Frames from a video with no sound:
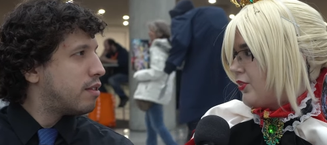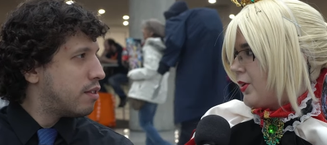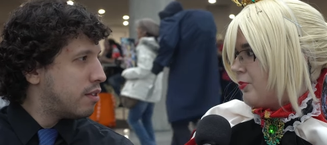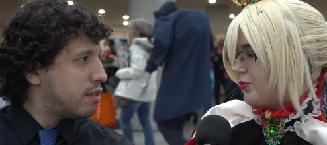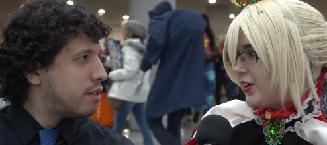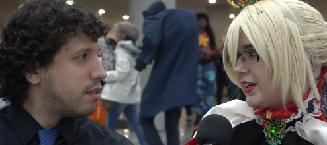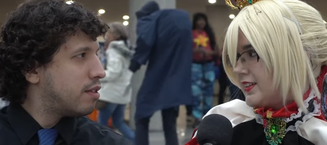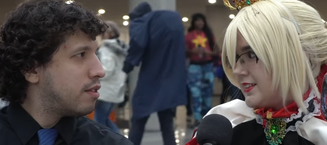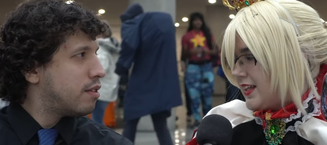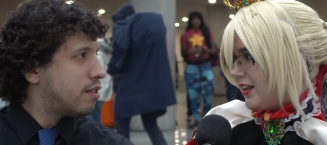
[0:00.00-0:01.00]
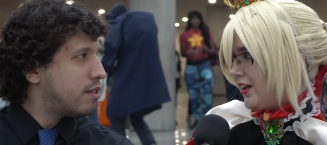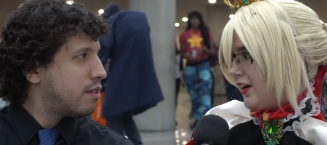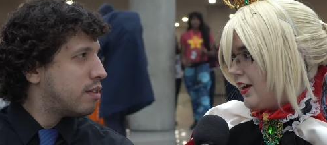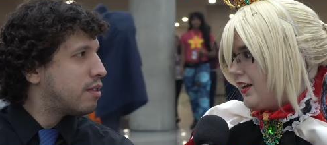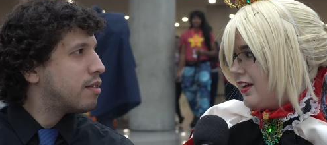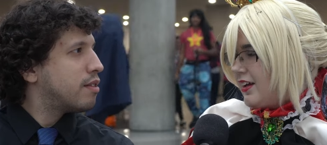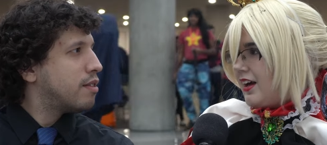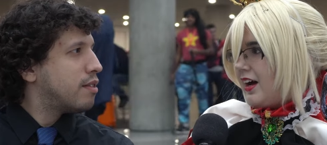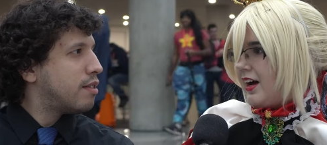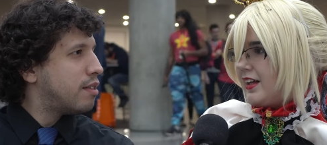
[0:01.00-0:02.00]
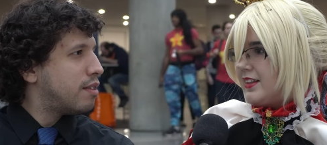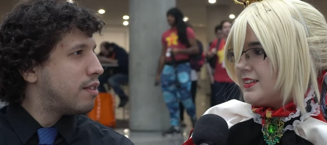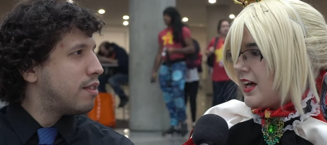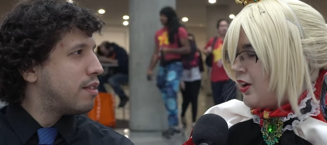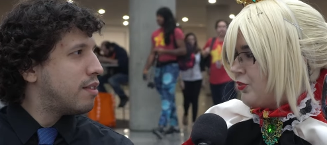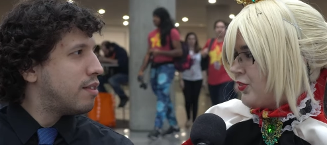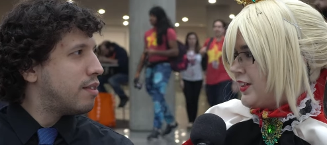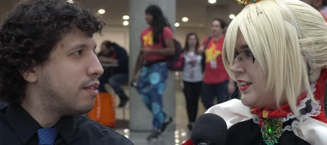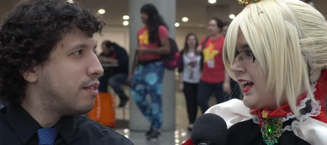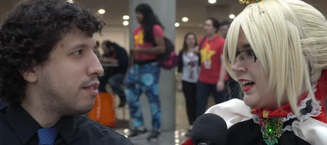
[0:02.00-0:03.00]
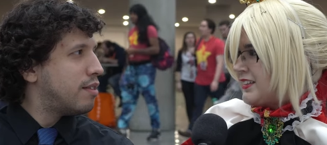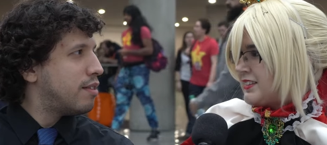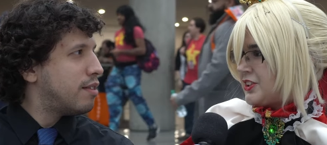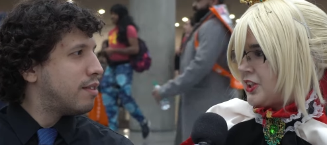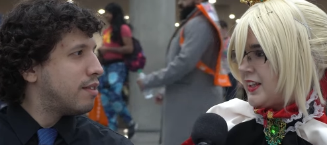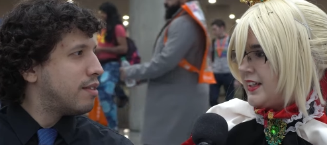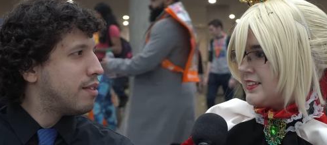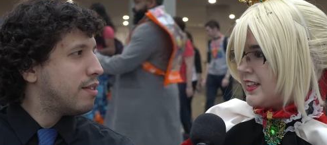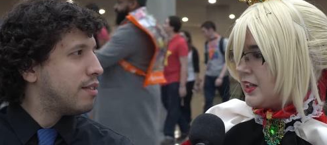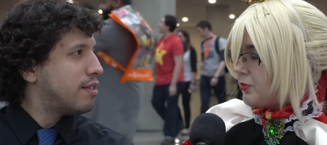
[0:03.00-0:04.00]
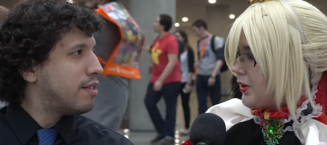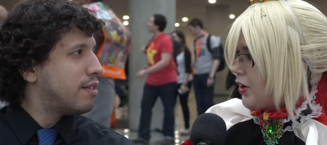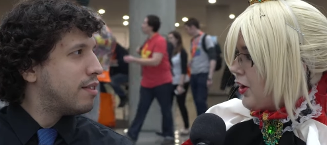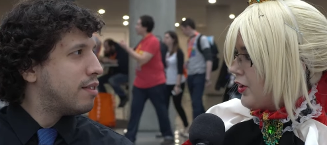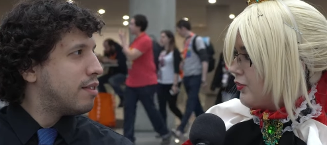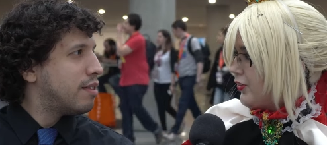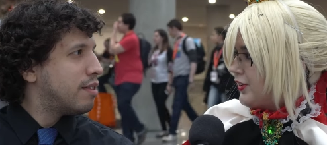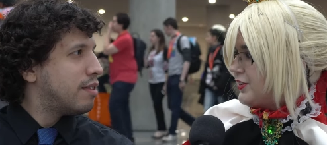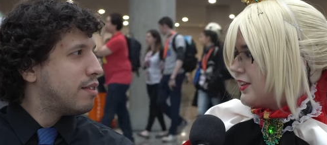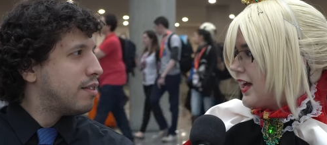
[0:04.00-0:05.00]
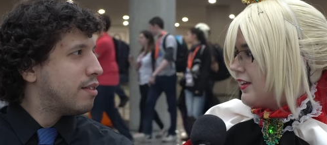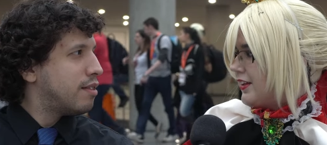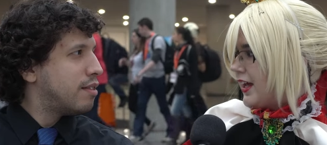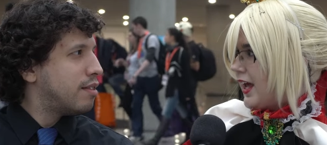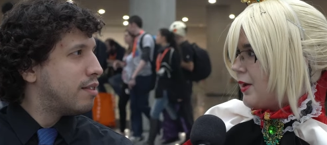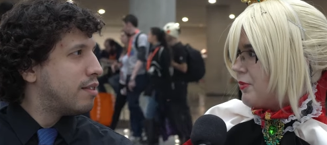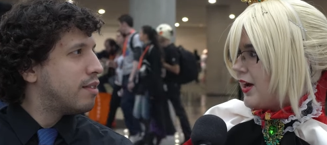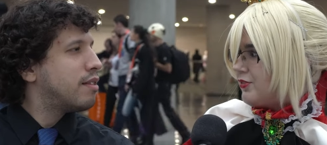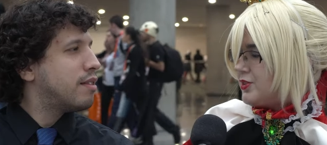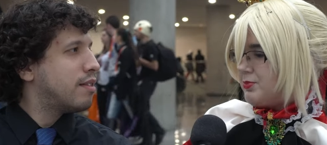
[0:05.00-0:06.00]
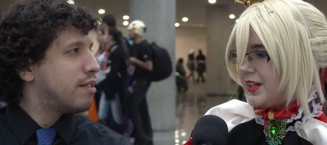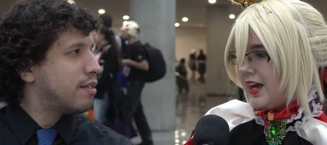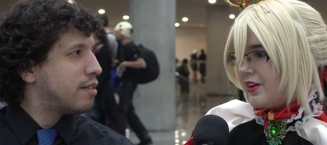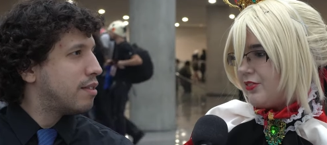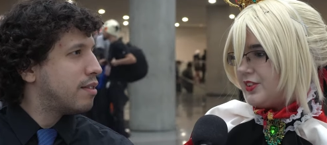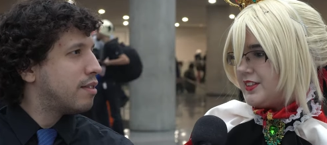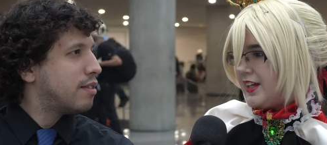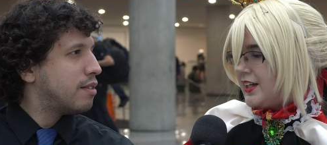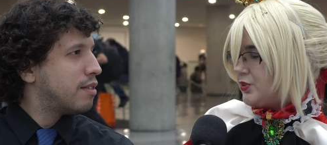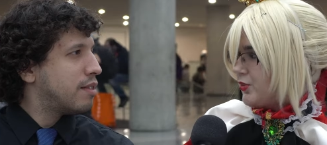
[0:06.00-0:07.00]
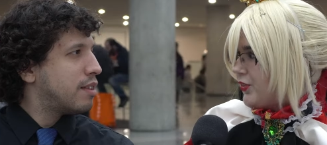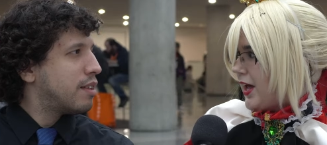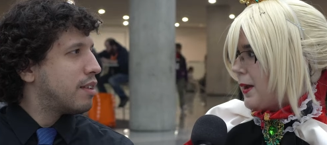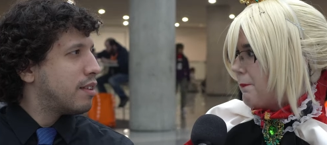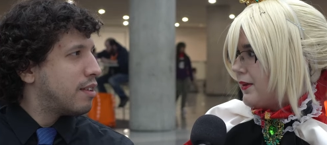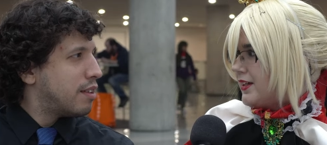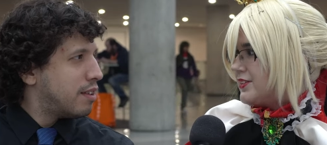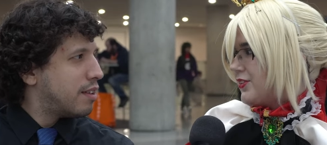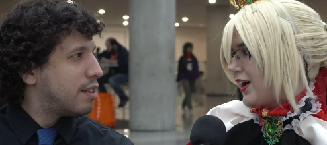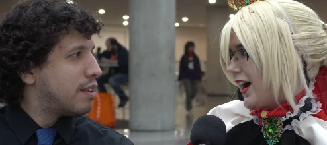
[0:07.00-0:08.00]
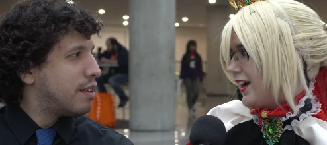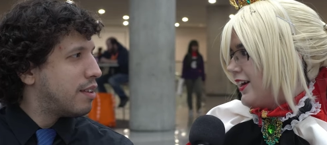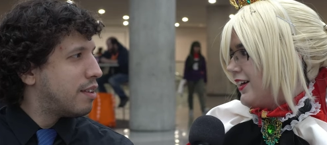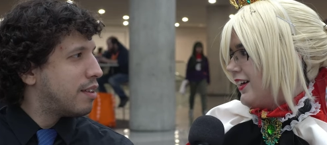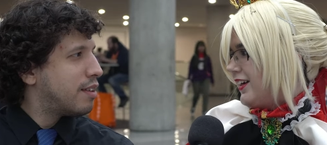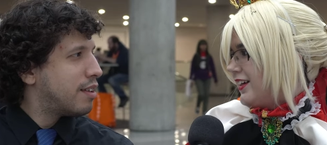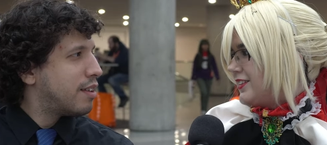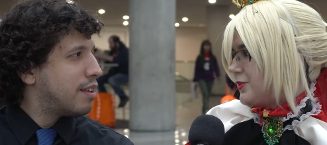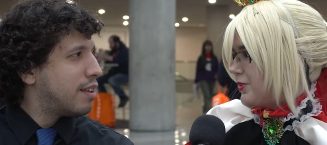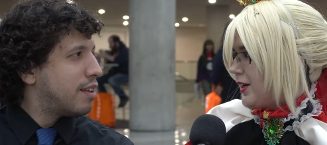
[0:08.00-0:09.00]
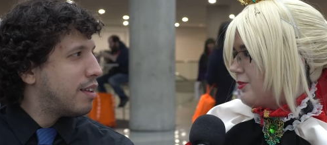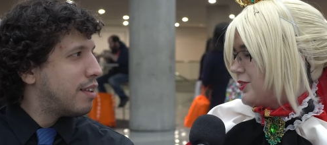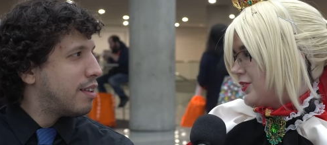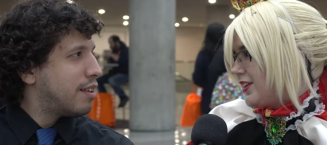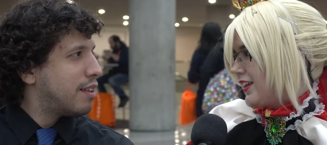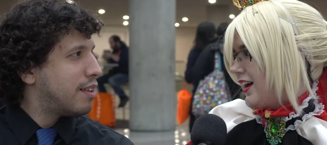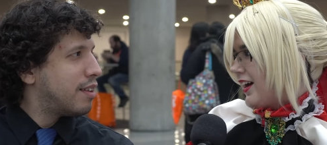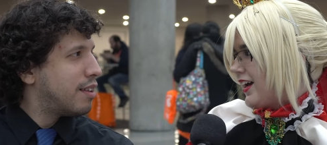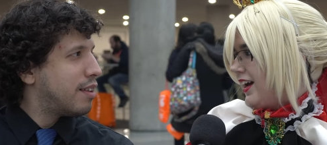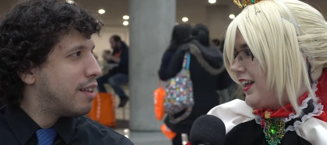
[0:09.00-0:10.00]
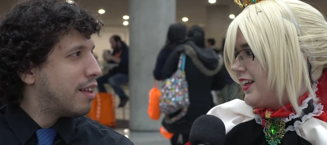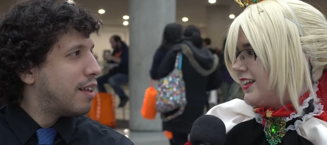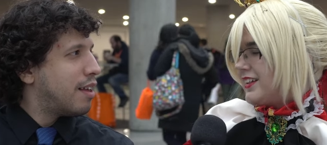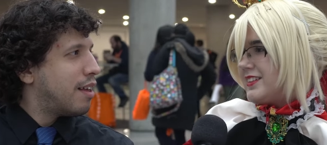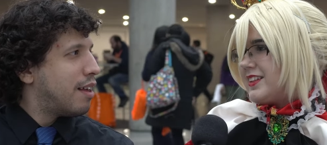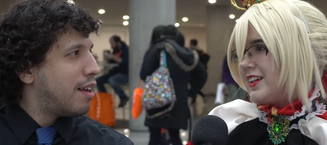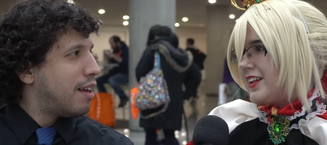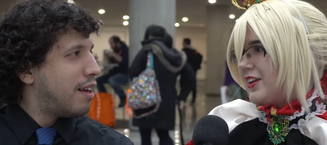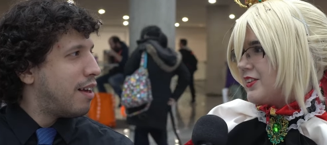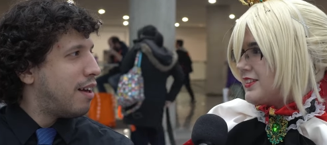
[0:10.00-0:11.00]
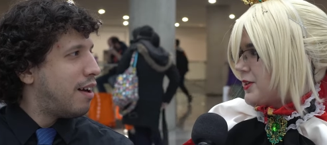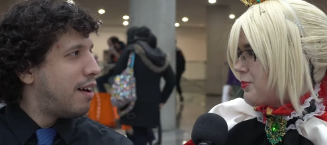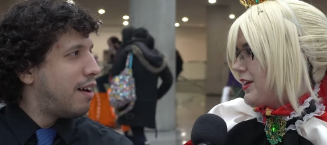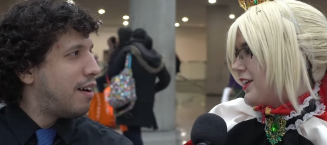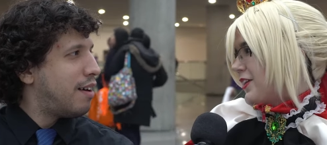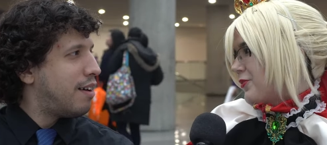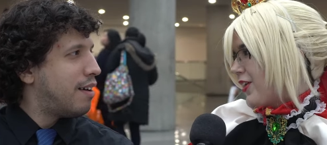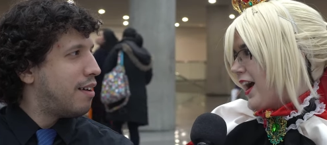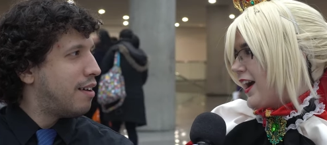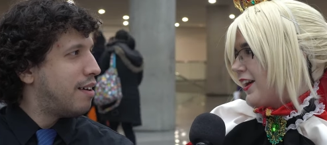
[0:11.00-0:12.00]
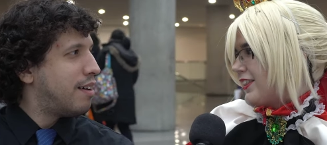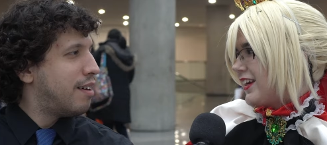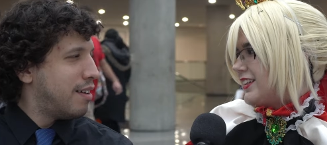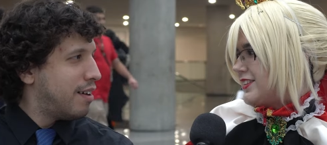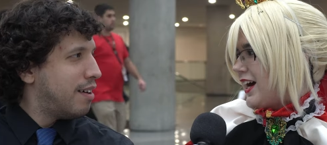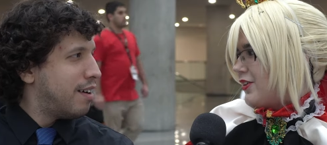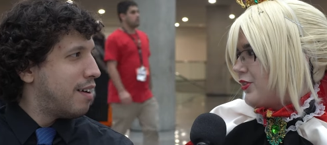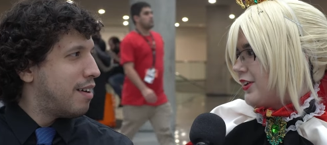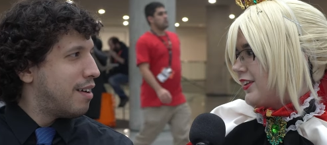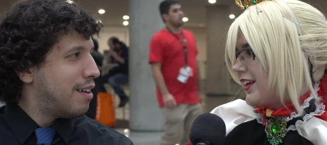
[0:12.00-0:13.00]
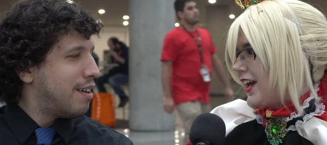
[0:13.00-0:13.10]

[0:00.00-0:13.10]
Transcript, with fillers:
Speaker 1: from Fate Extella. Uh, this outfit it actually it's a little bit harder for you to get on the game. You have to beat every stage with A plus or higher to be able to unlock it. So you know it's a pretty rare thing to have it on the